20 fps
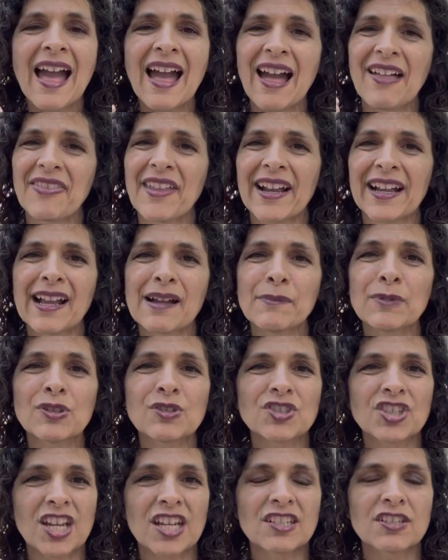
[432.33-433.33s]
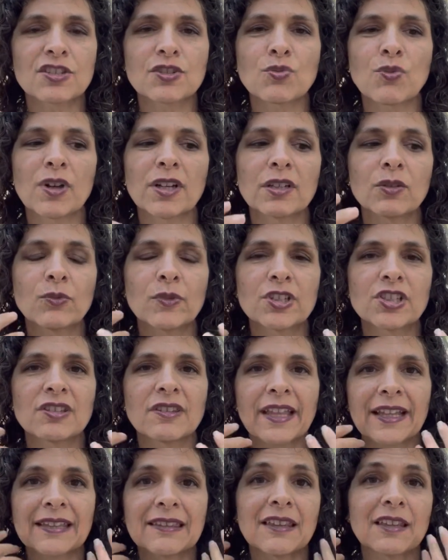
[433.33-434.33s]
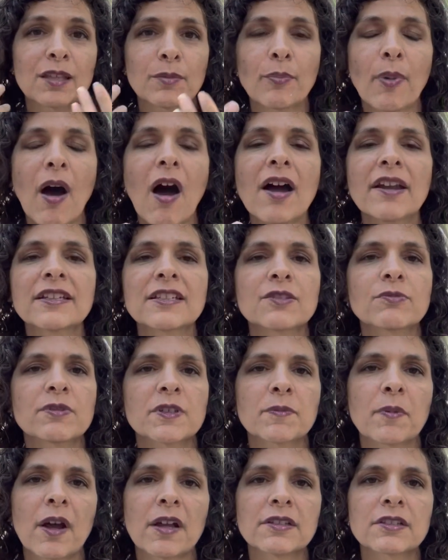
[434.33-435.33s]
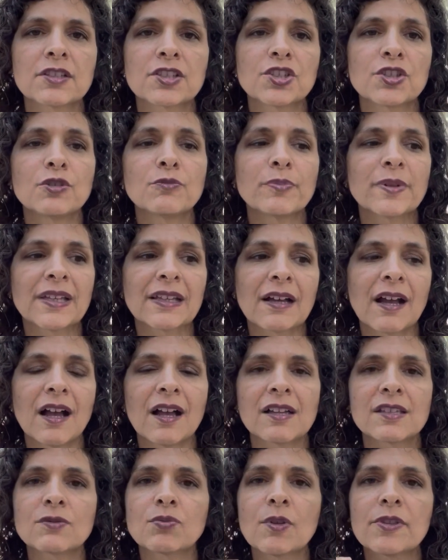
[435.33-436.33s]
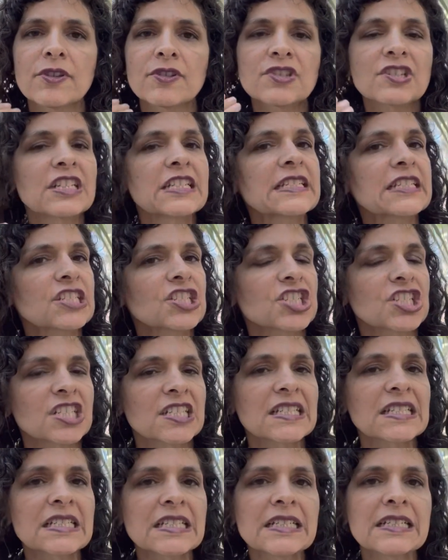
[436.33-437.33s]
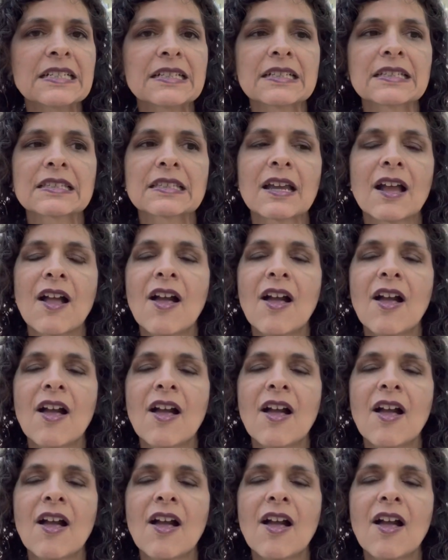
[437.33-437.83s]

And that chemical change is one in which, like, that the body is responding to, because when there's an addiction to seeds,